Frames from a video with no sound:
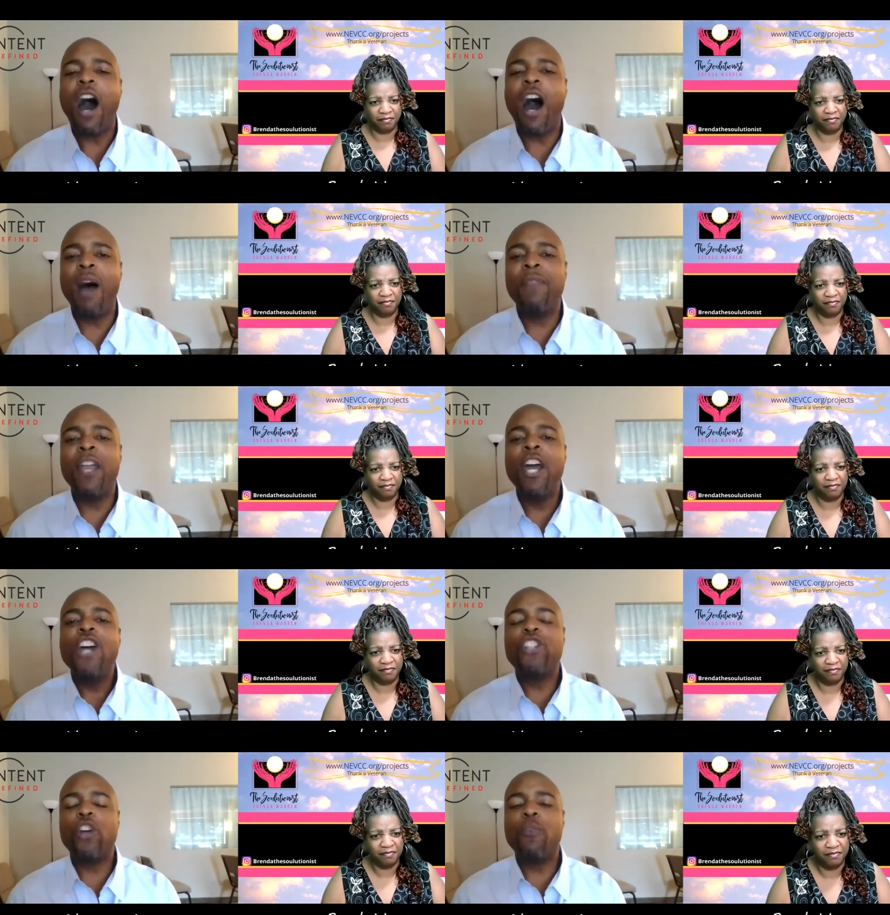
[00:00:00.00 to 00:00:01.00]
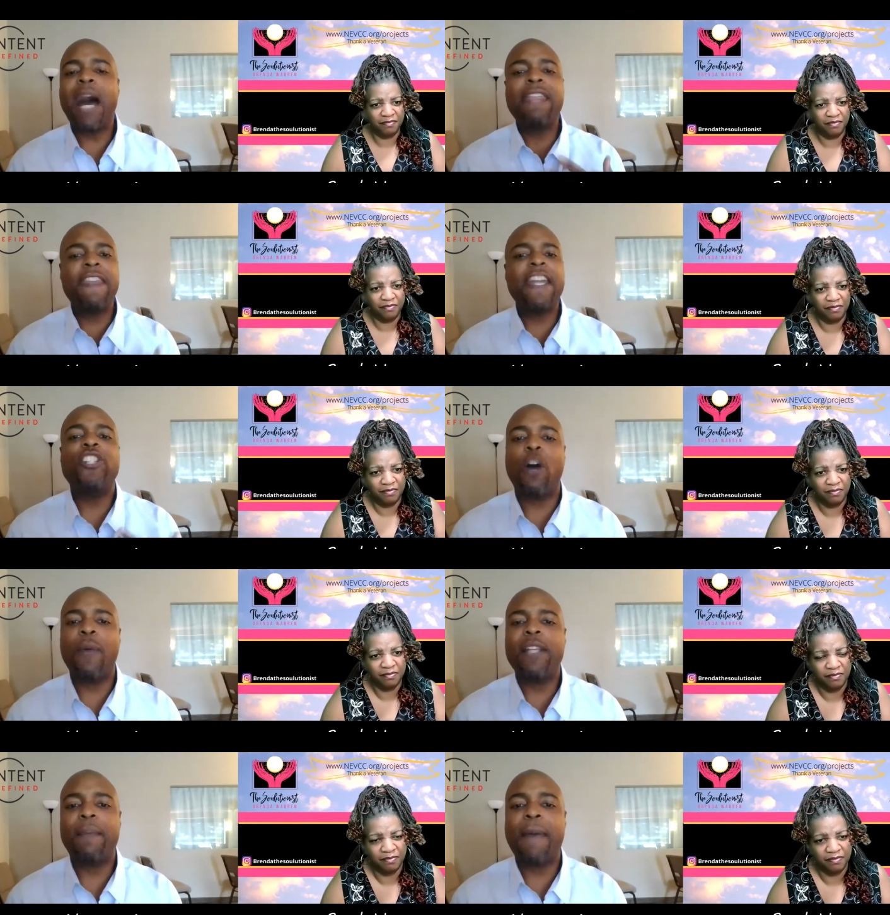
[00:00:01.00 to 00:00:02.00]
Speaker 1: Um, so my thing is
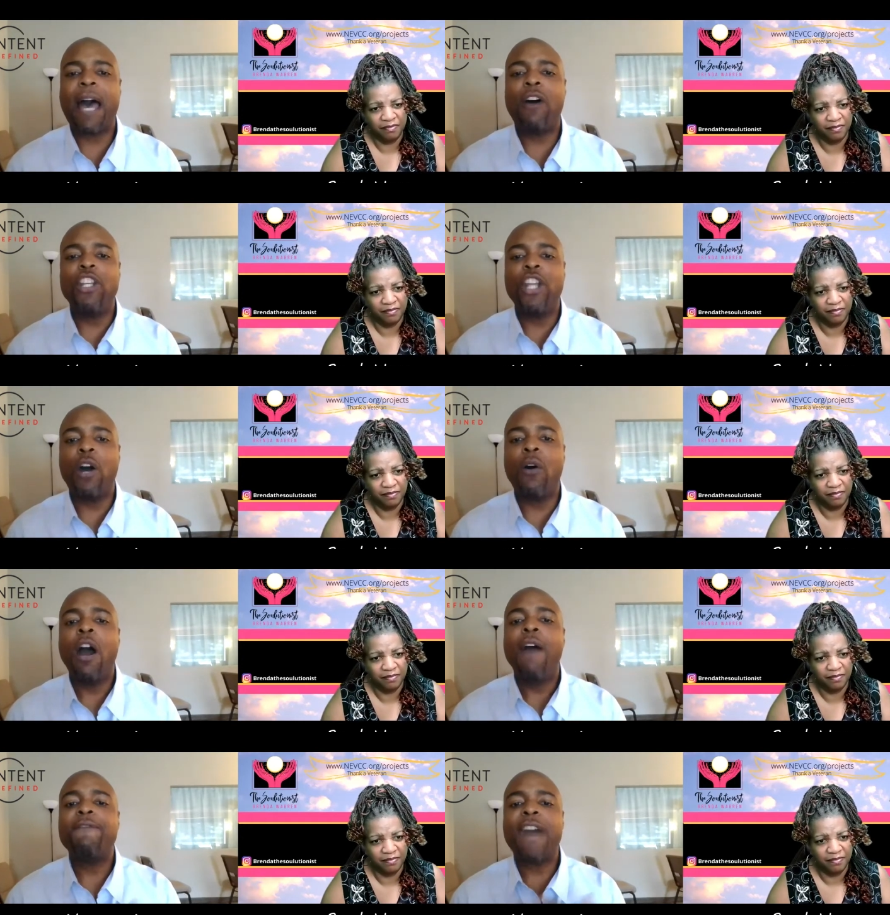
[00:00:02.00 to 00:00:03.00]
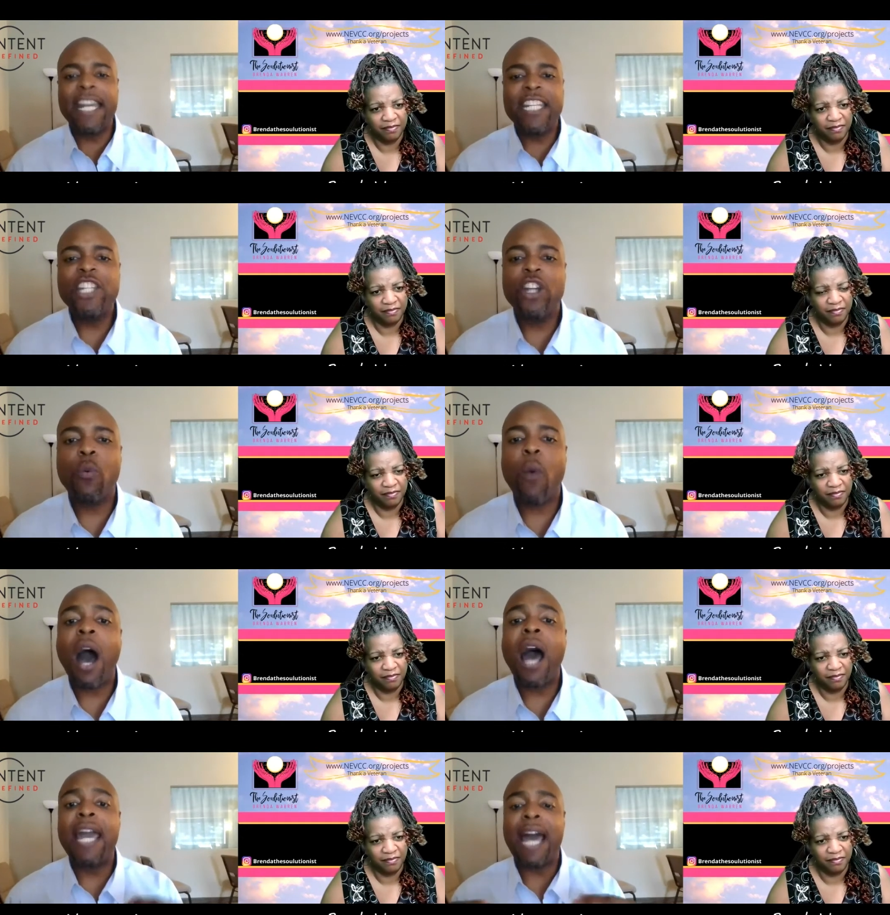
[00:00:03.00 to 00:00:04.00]
always about, you know, finding your
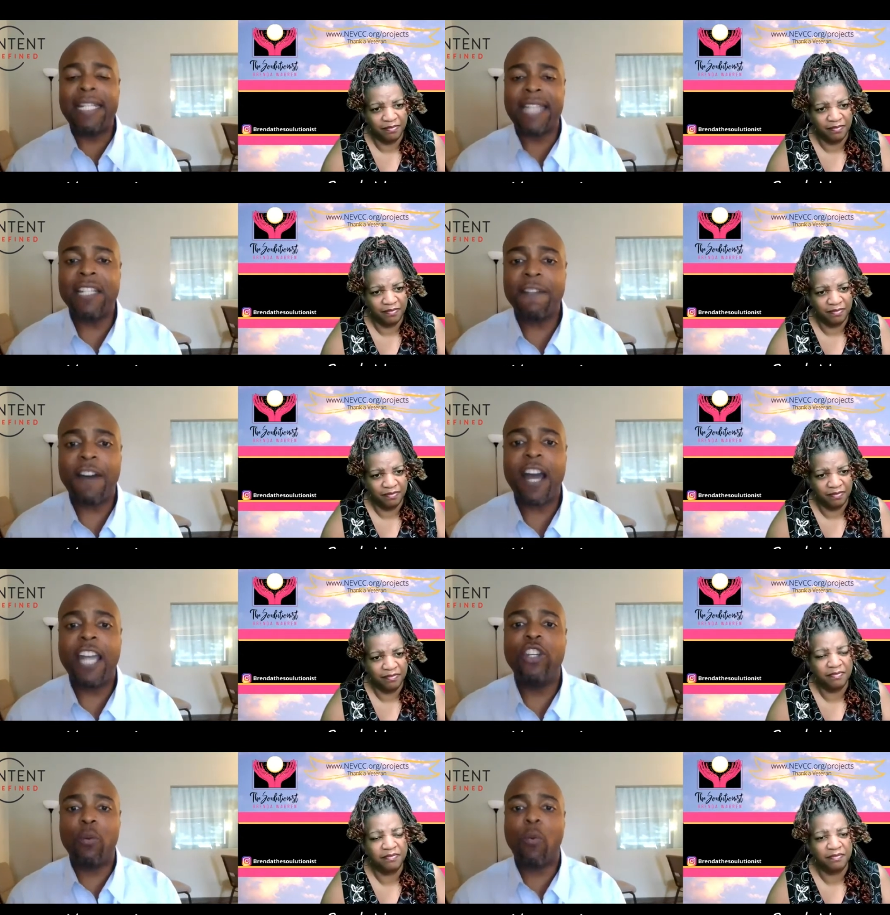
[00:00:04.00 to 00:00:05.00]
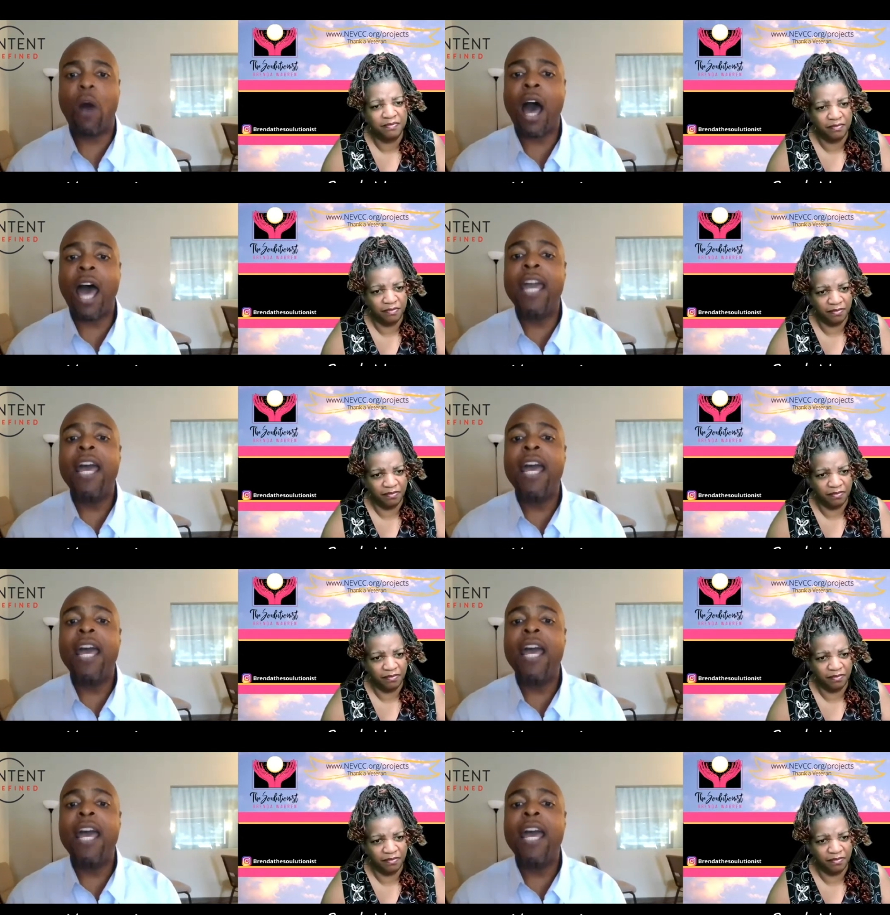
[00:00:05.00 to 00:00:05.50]
why, identifying your why.